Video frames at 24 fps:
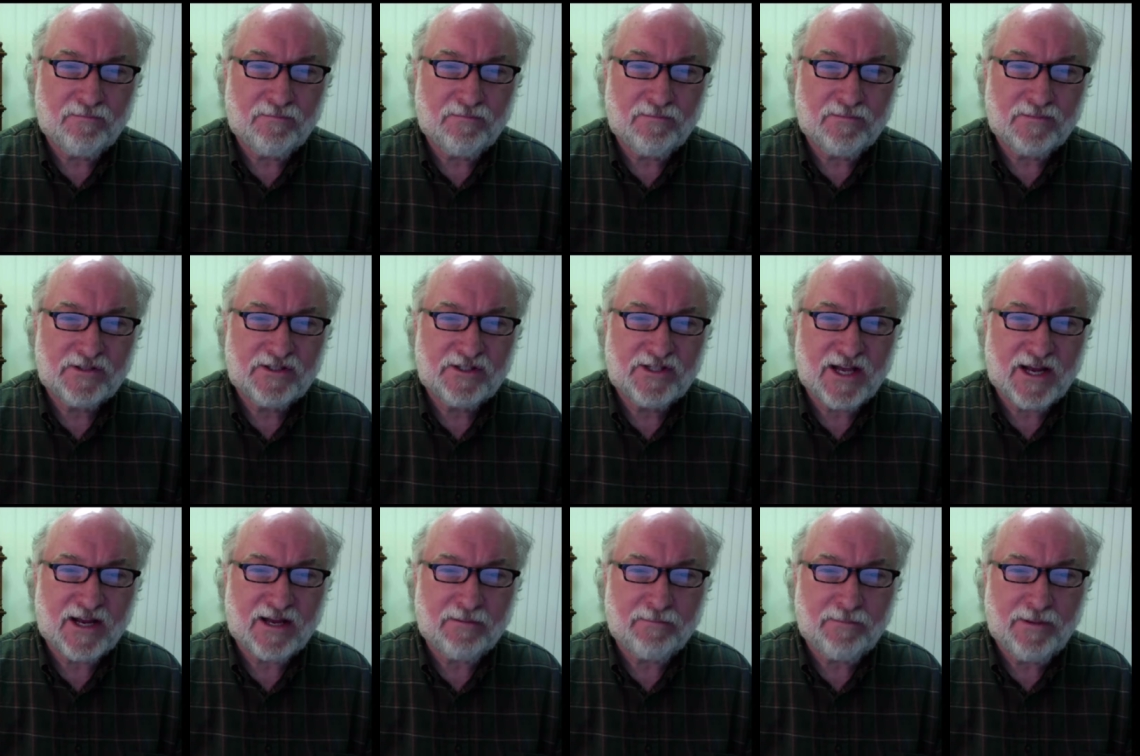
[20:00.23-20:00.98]
2
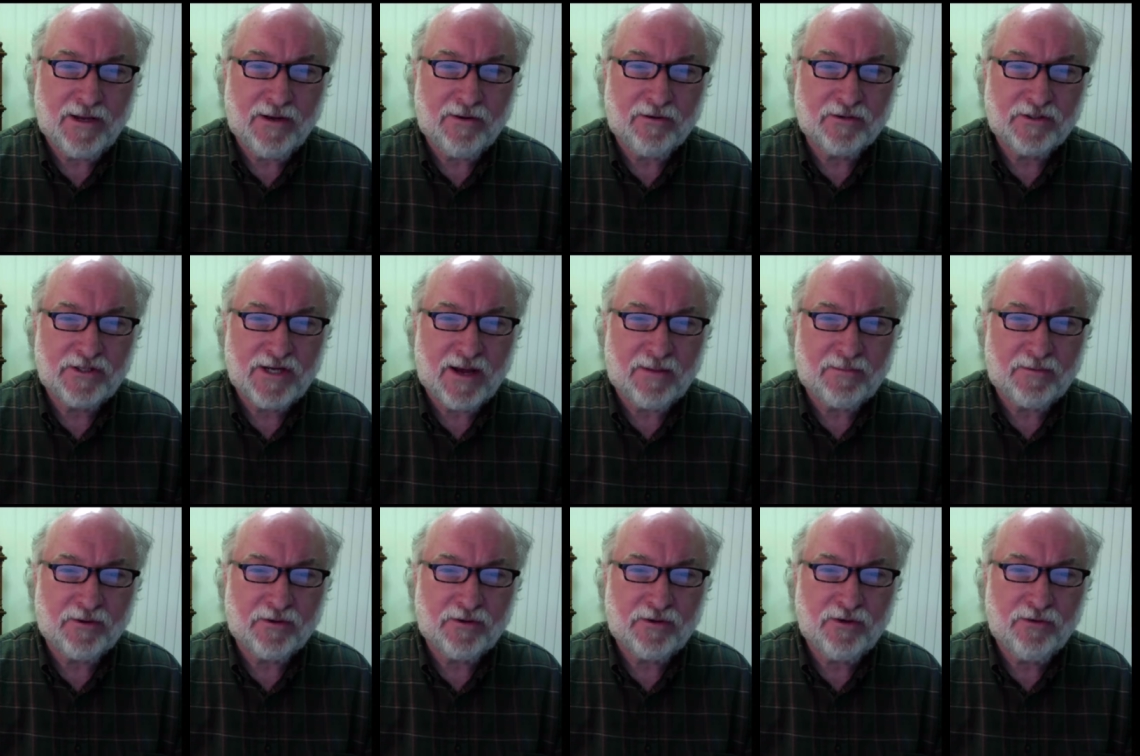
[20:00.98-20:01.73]
Peter
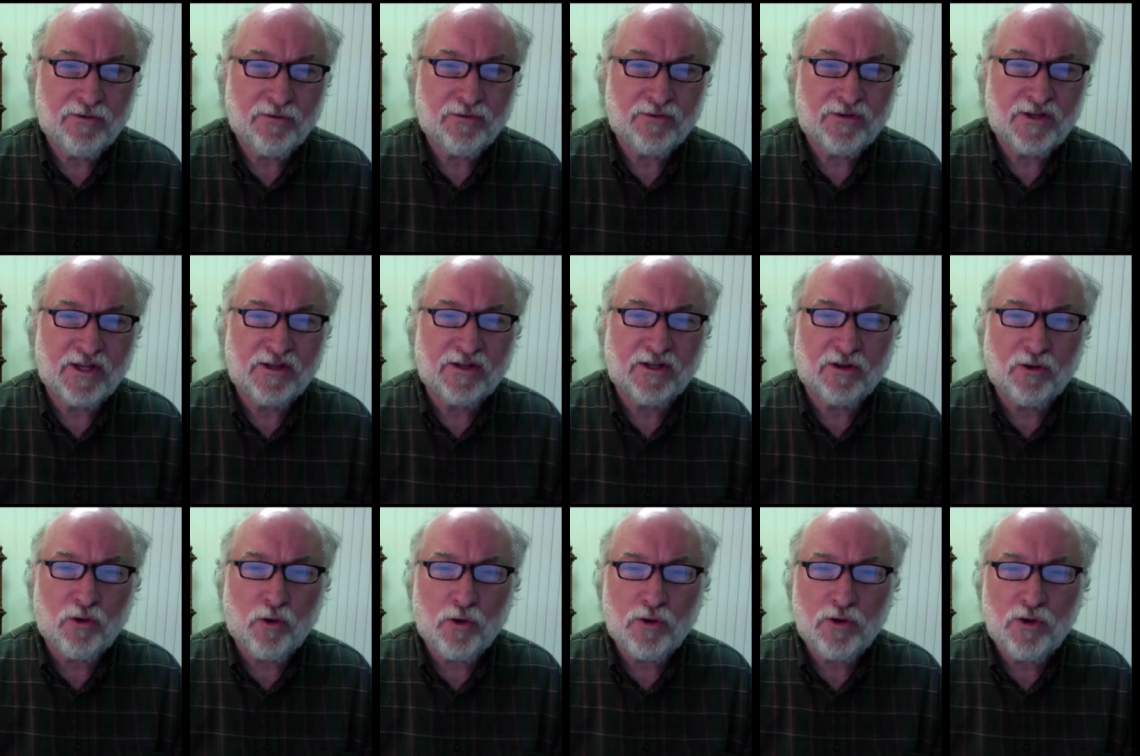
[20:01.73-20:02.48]
chapter 2. Then the
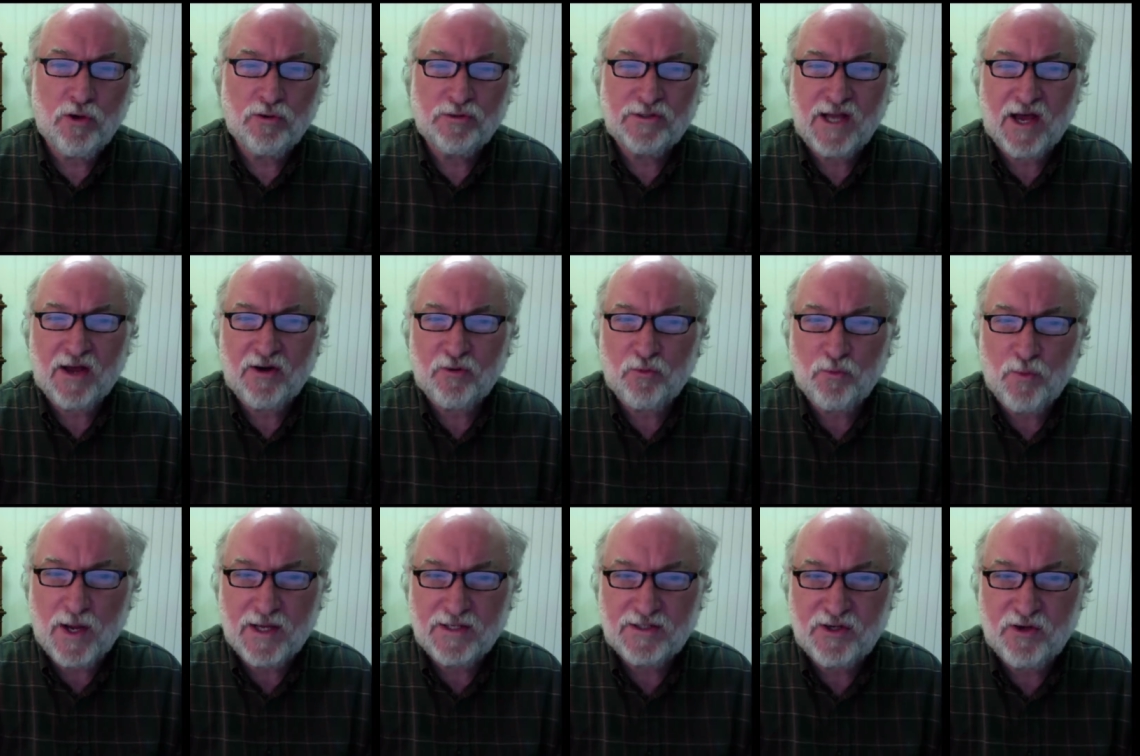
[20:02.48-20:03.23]
Lord knows how to
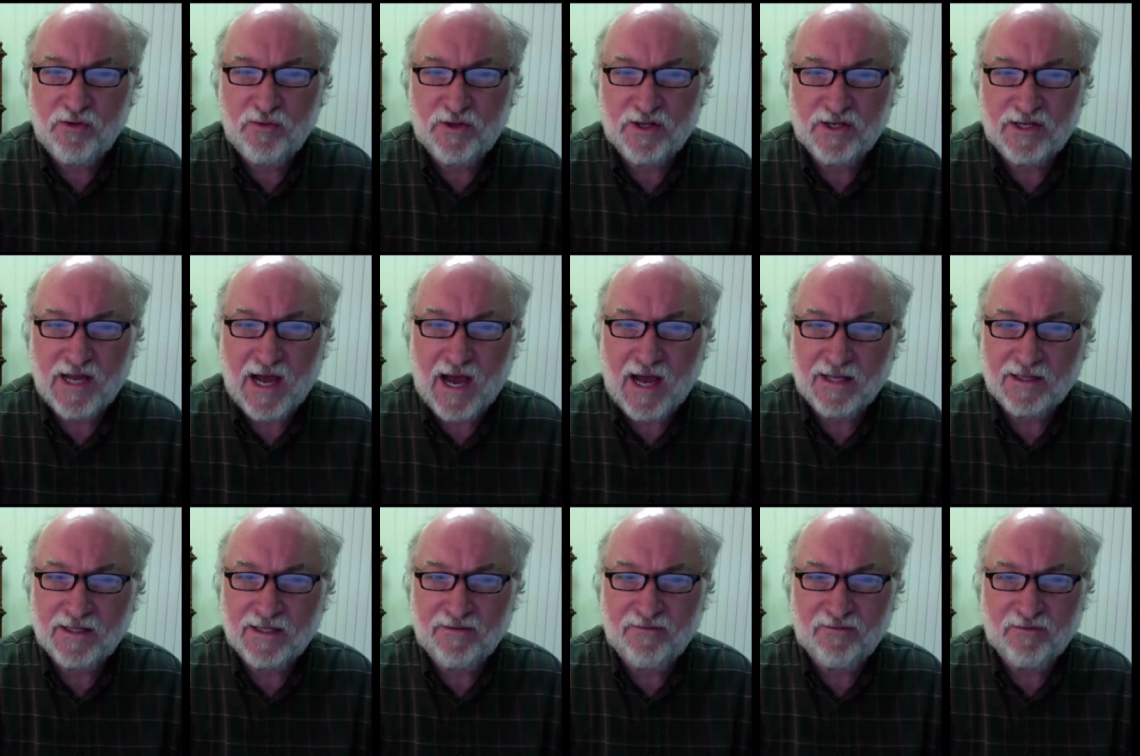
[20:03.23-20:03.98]
rescue the
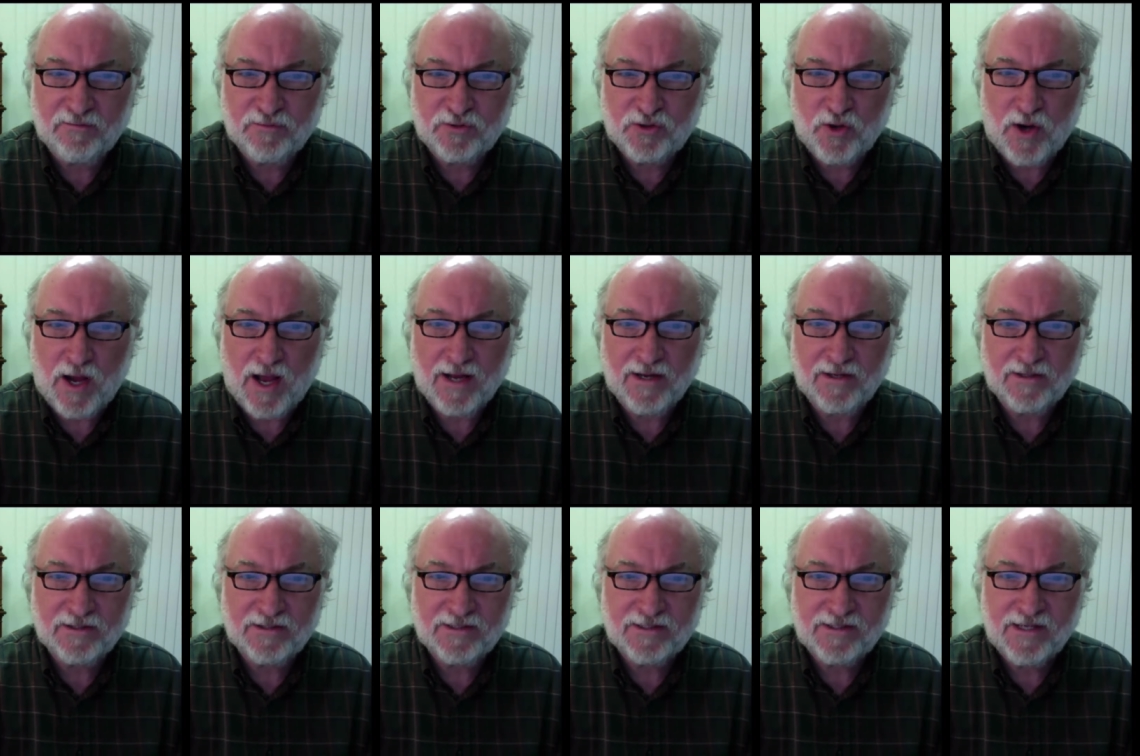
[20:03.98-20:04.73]
godly from
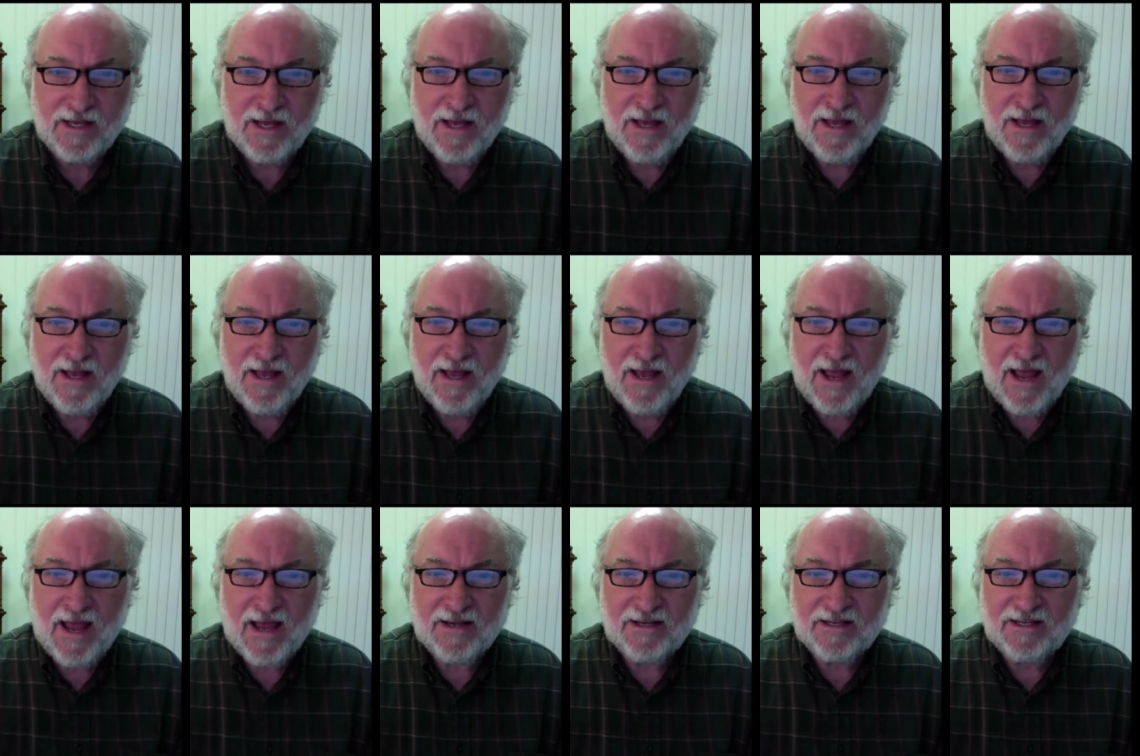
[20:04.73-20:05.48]
trials
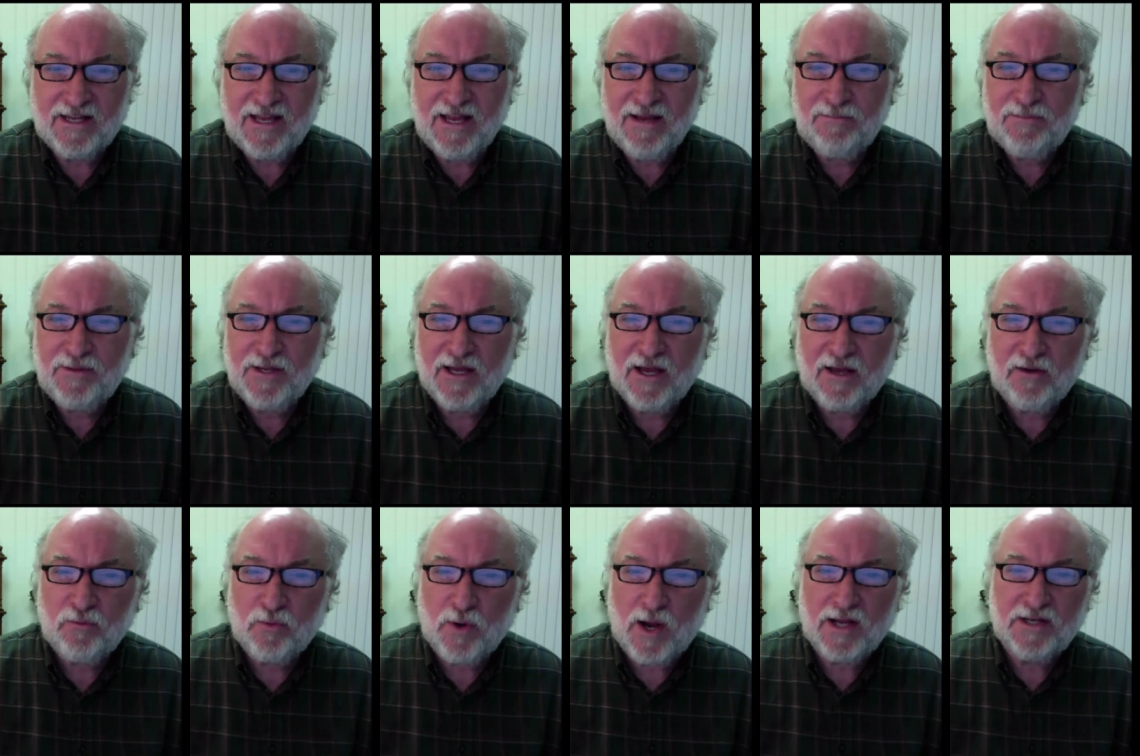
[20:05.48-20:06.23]
and to keep the
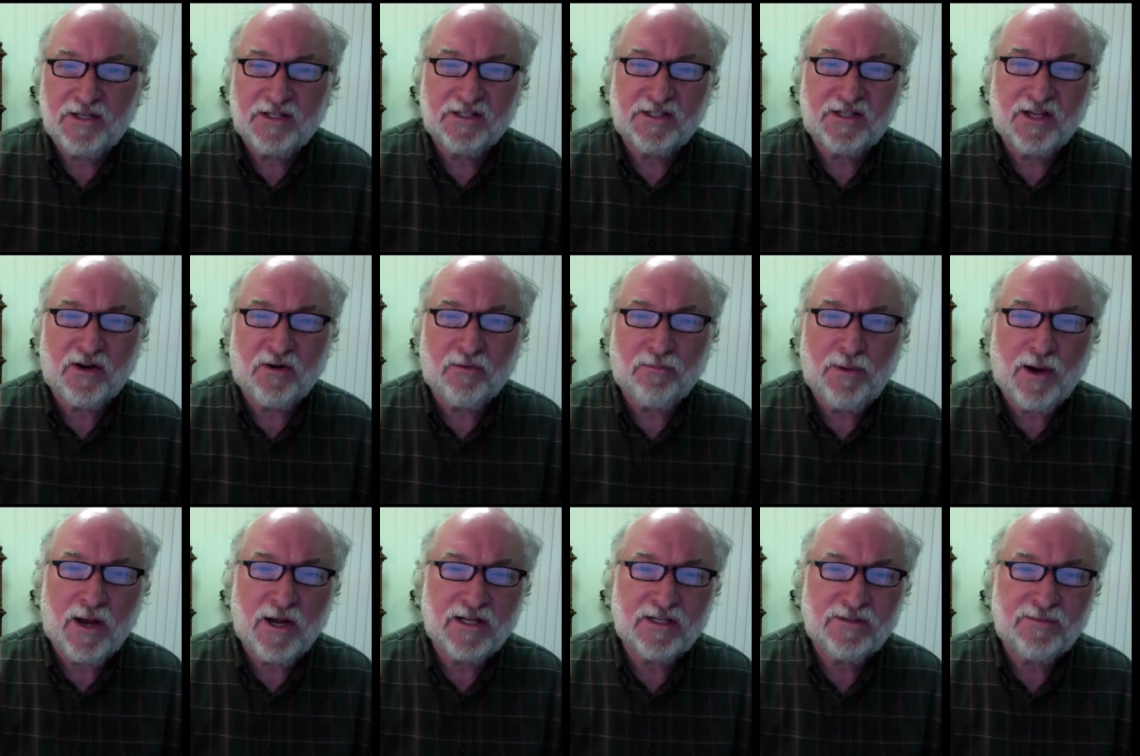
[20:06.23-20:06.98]
unrighteous under
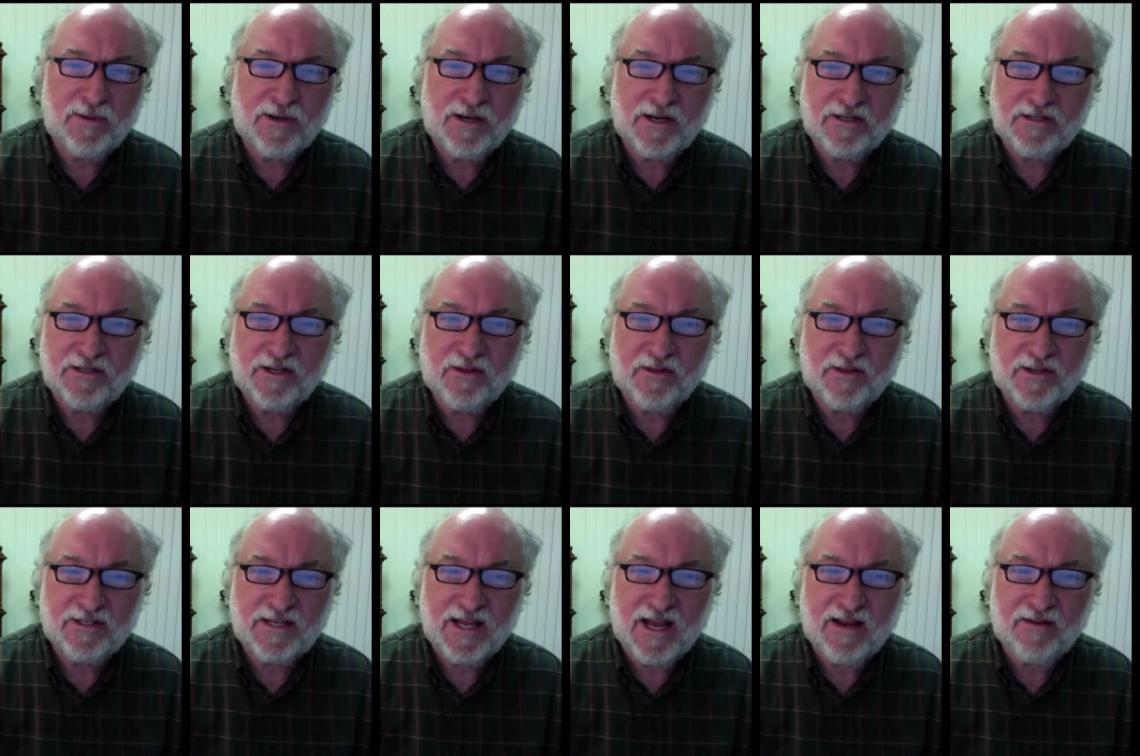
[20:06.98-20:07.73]
punishment until the
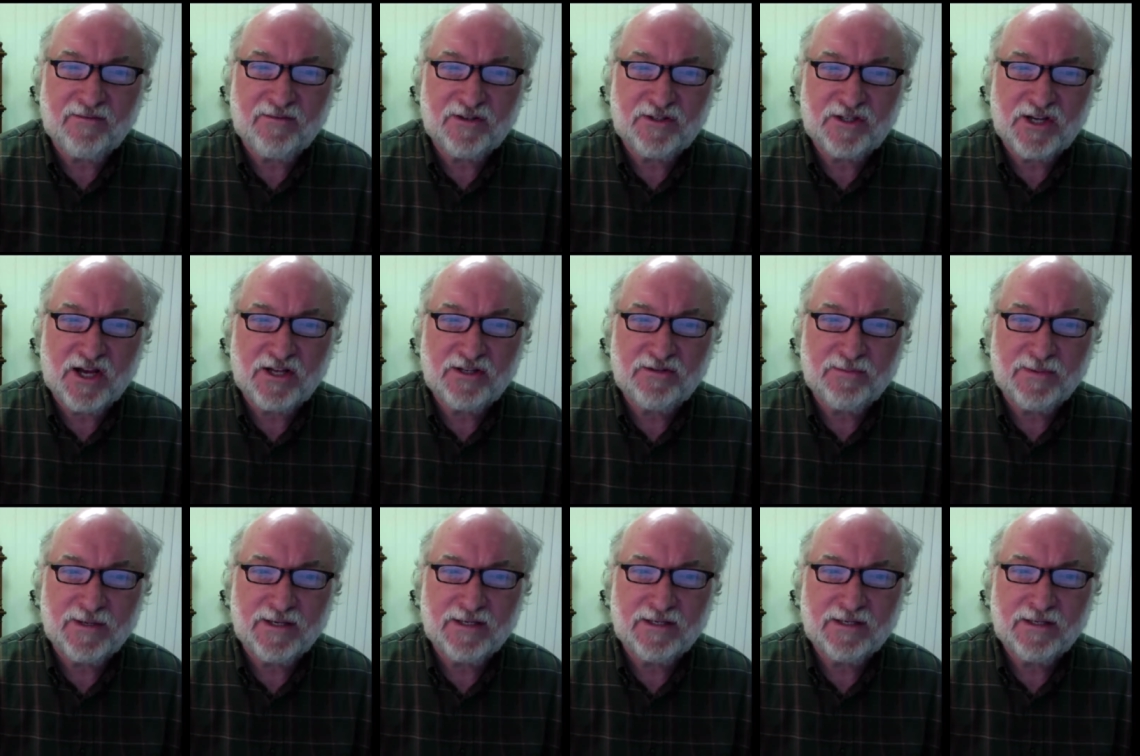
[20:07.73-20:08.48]
day of the
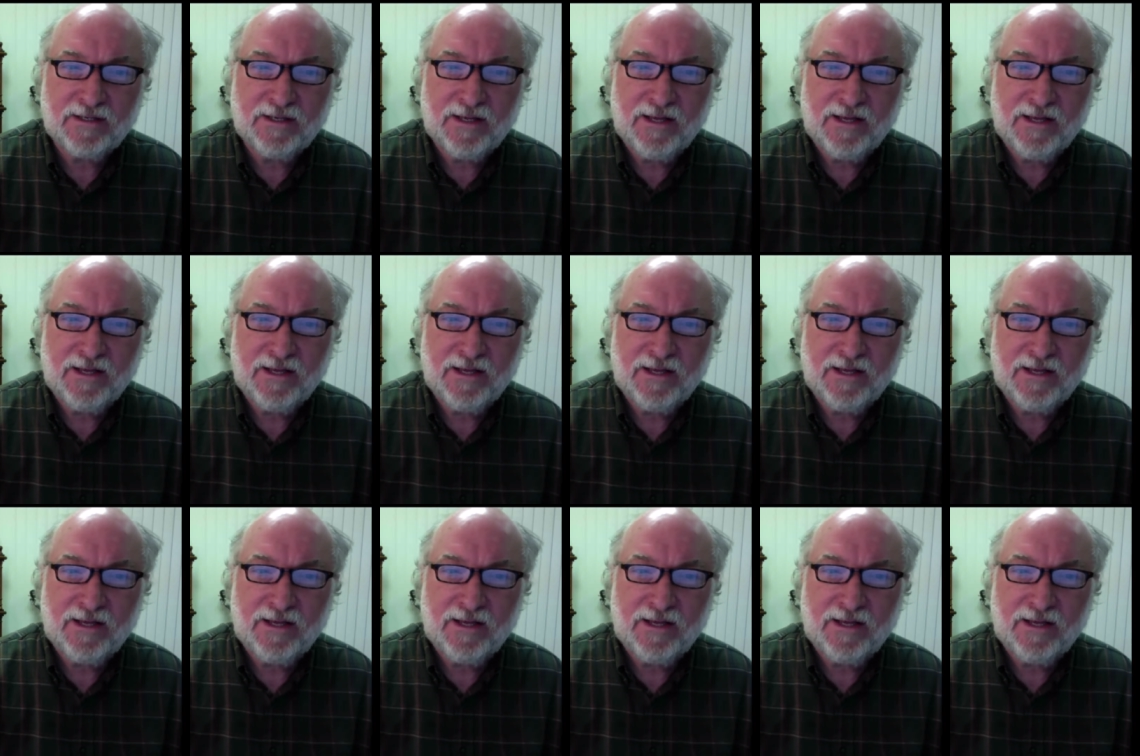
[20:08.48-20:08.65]
judgment,